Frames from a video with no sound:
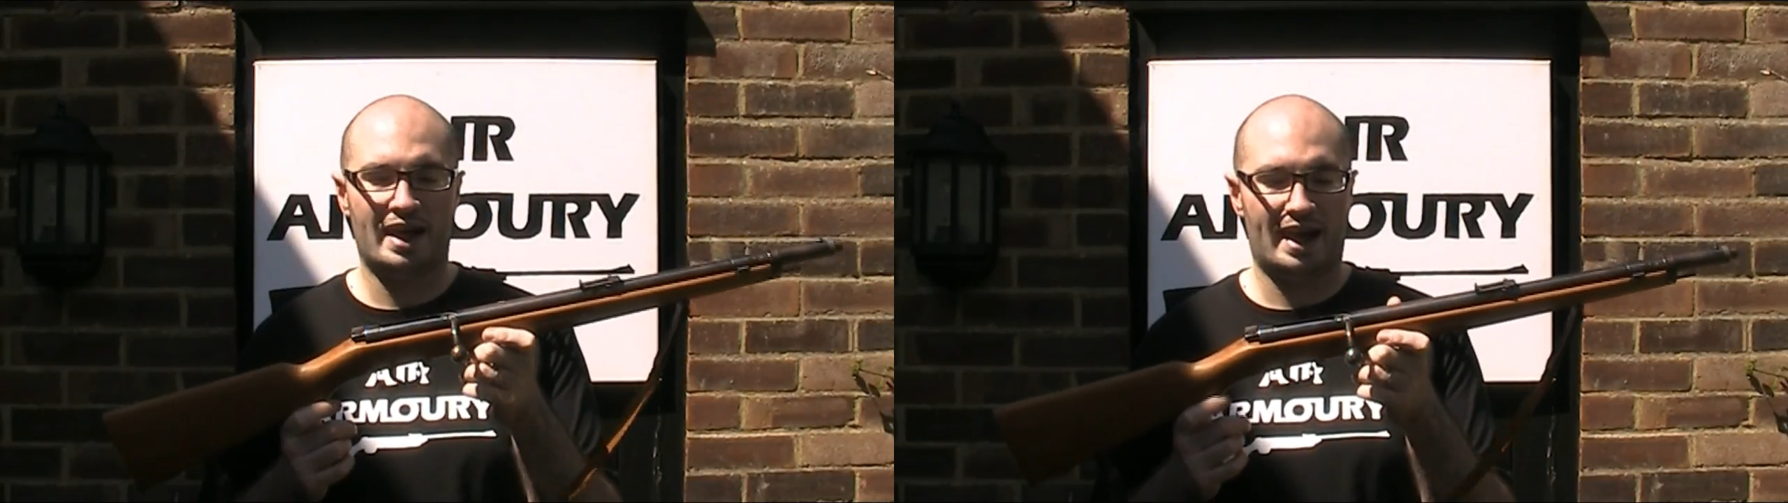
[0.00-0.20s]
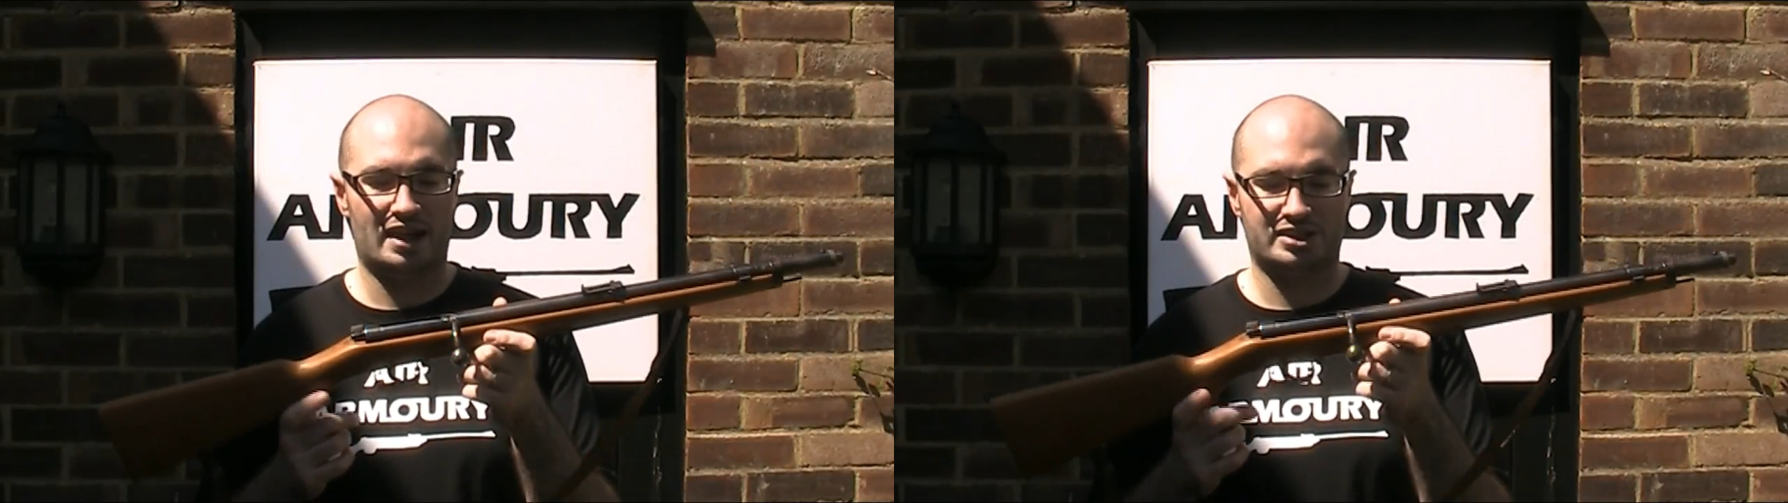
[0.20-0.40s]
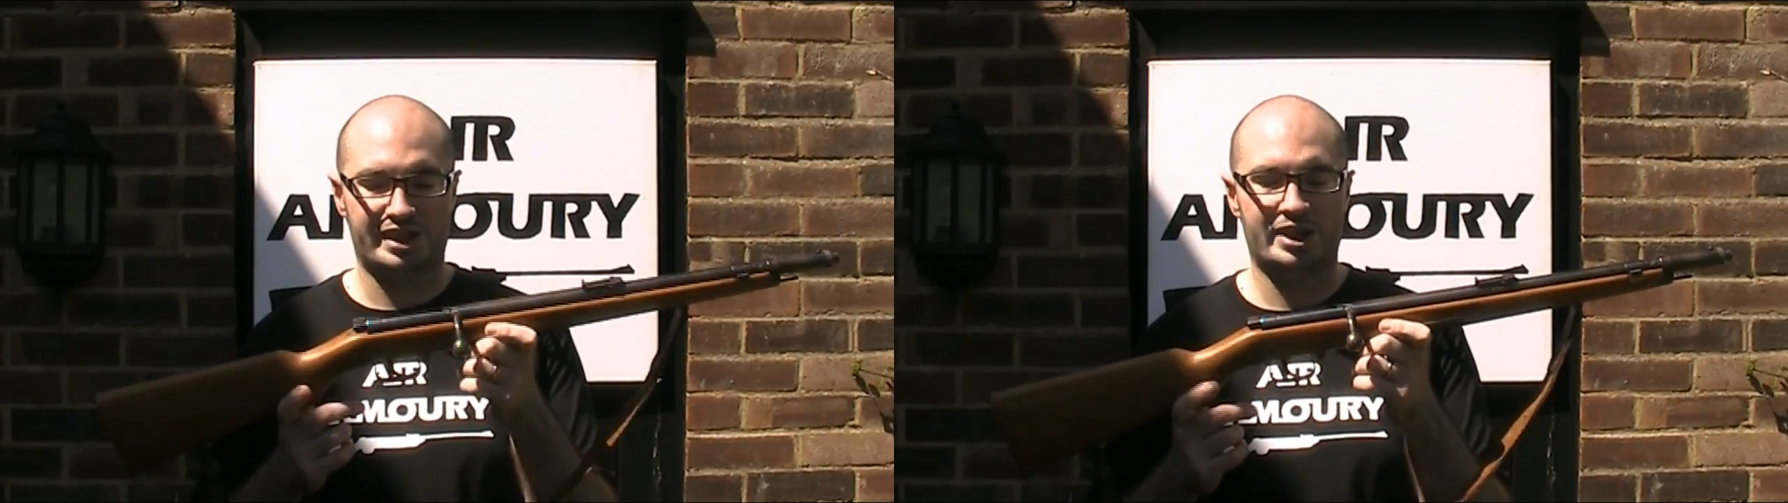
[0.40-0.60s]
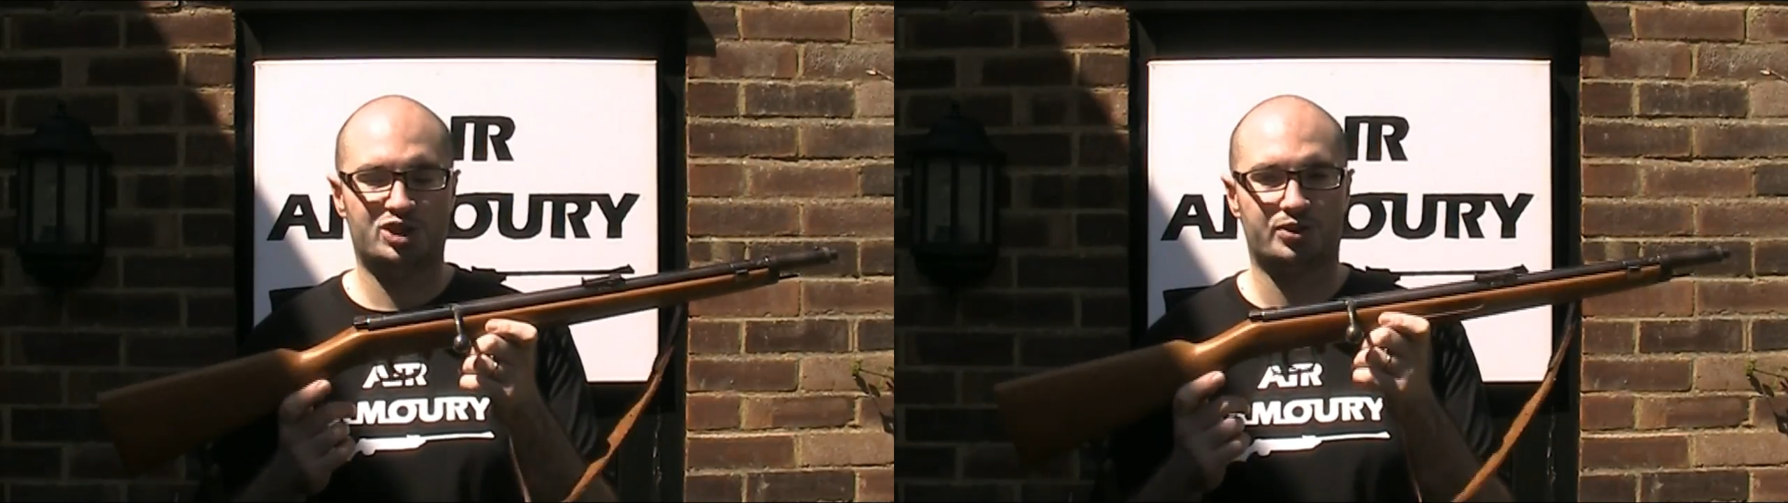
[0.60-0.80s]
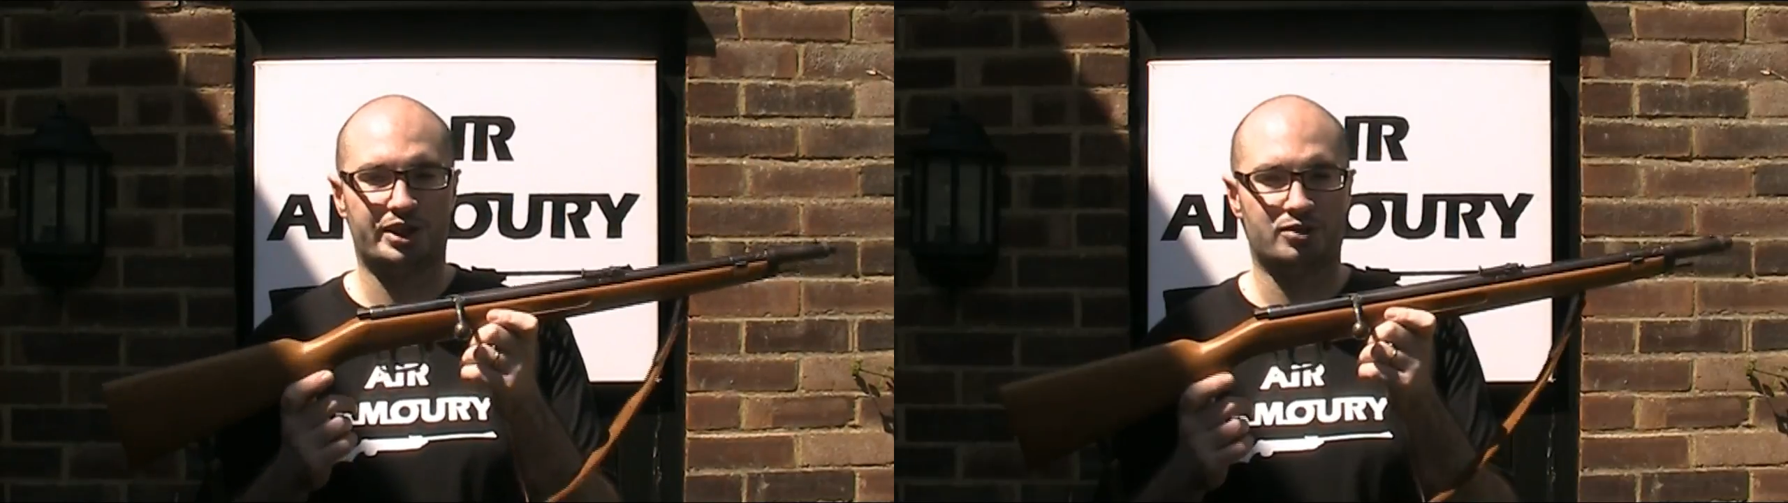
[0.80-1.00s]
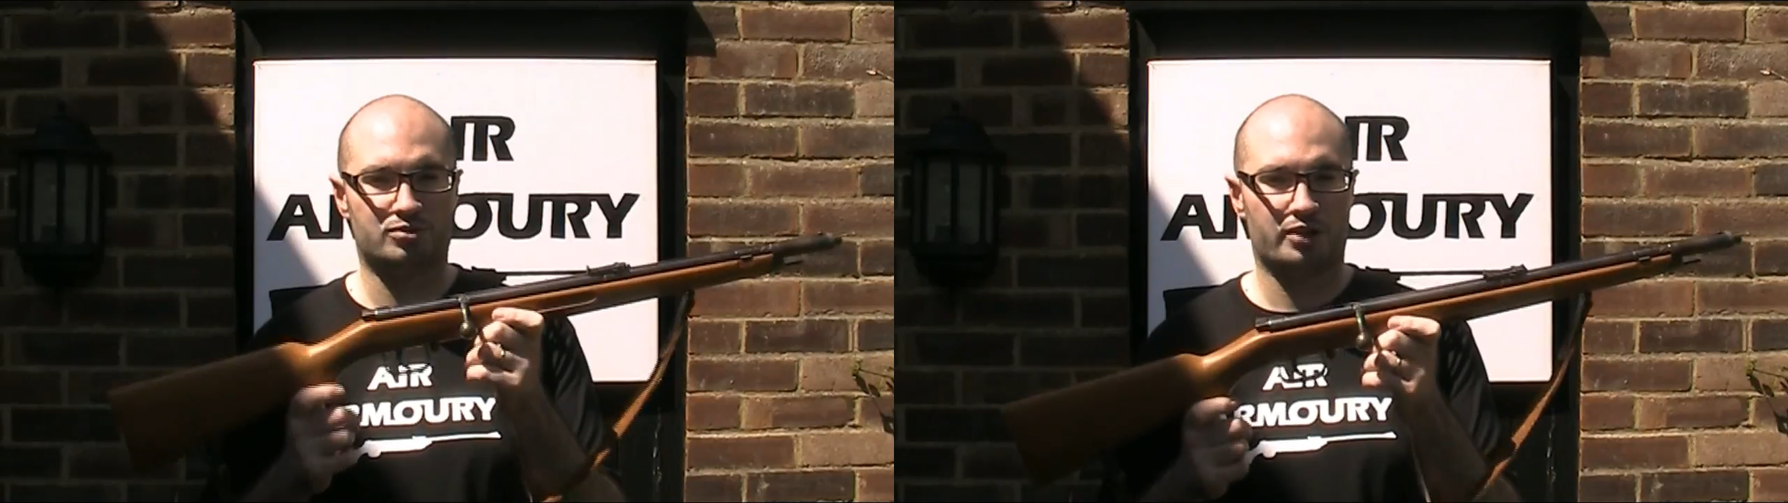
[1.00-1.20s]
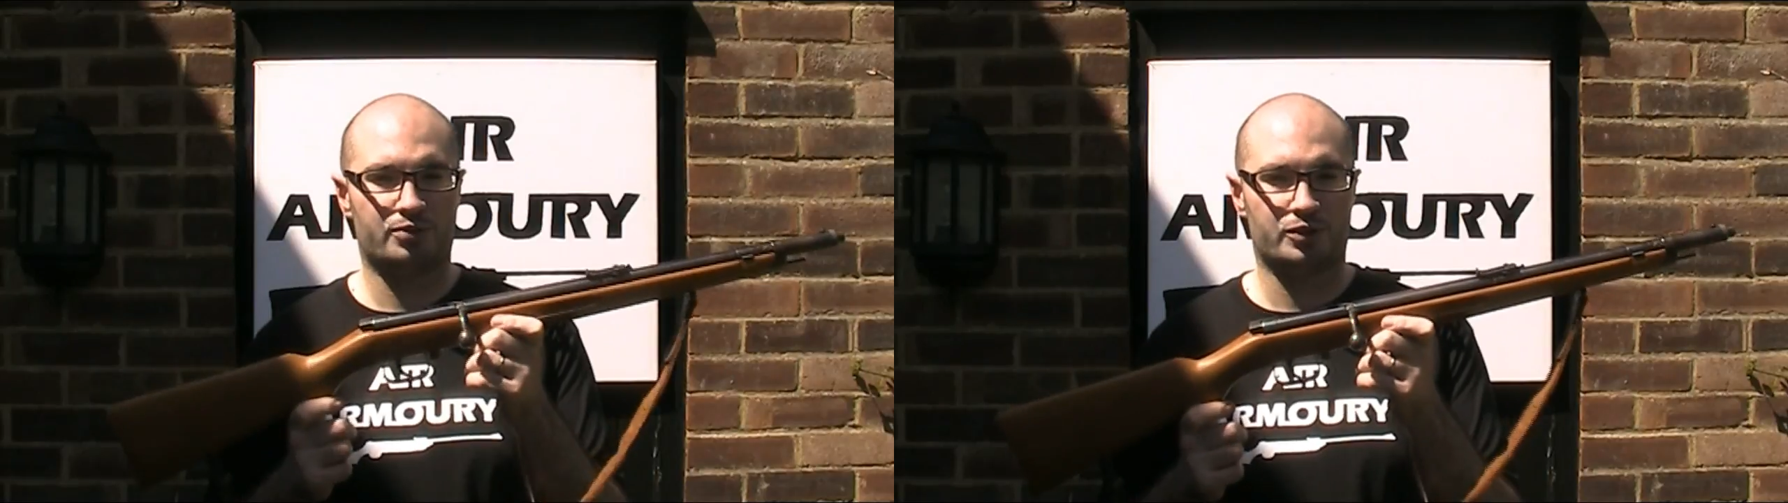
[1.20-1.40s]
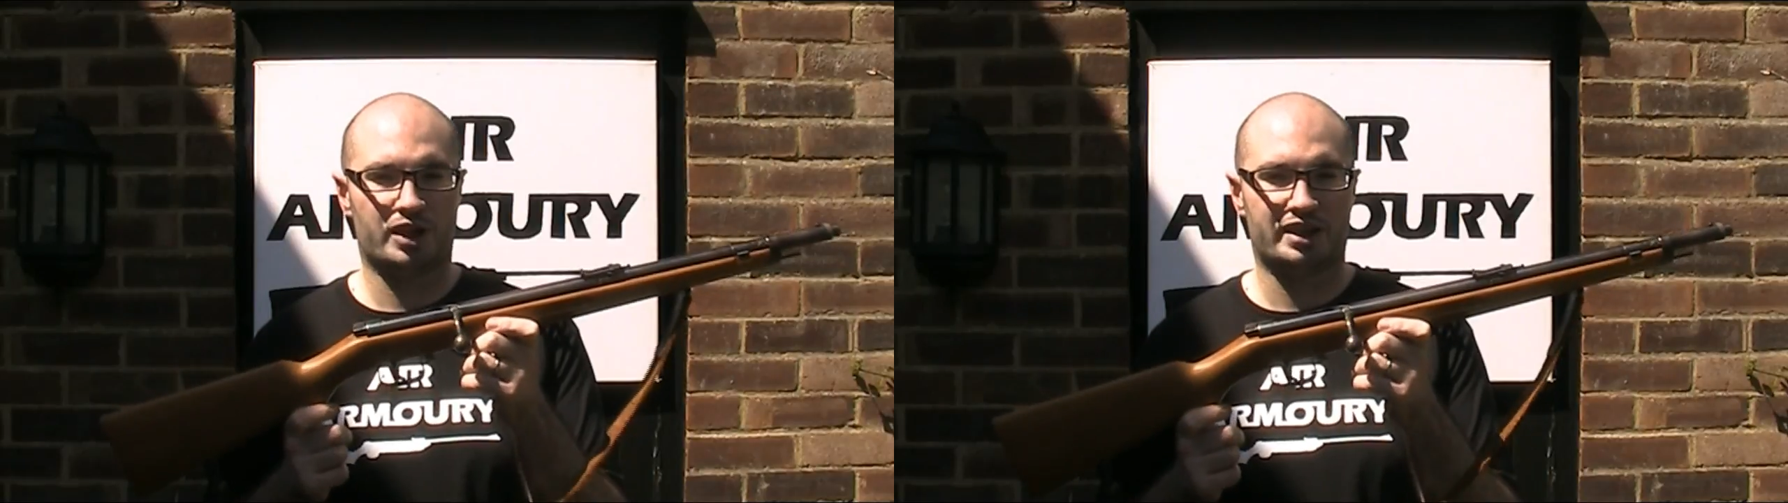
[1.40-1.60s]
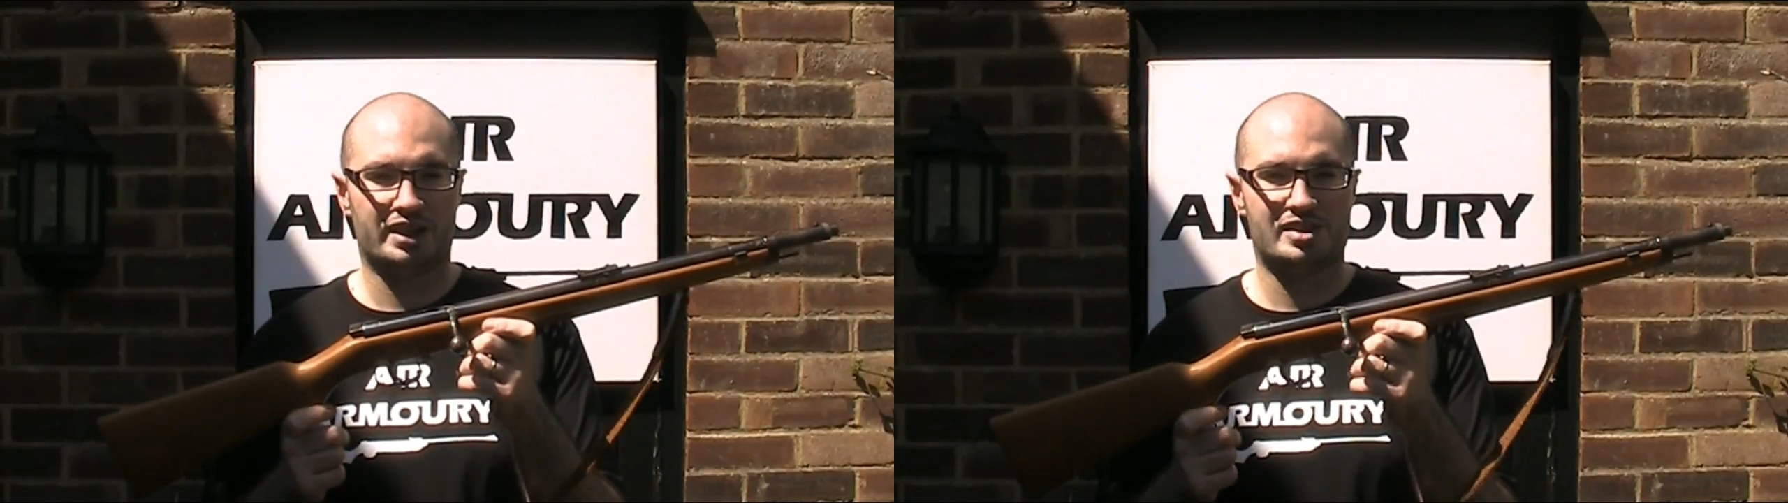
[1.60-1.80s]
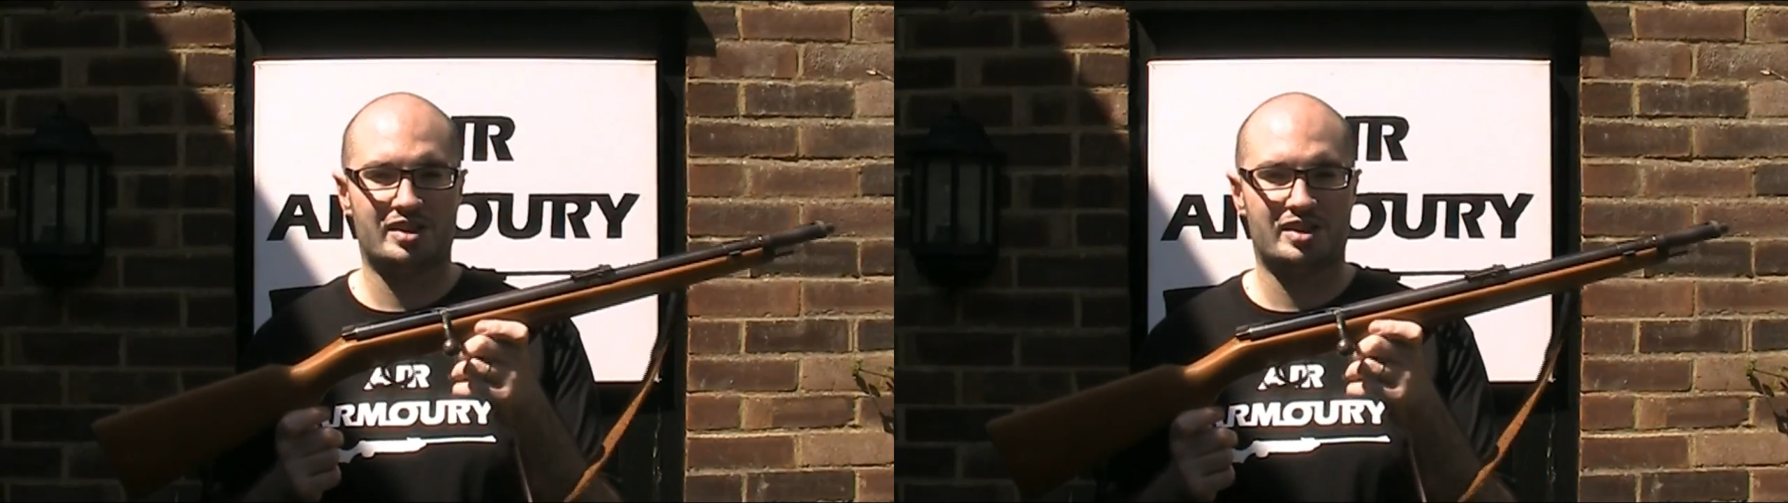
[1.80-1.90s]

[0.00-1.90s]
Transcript: as the history of rifles like this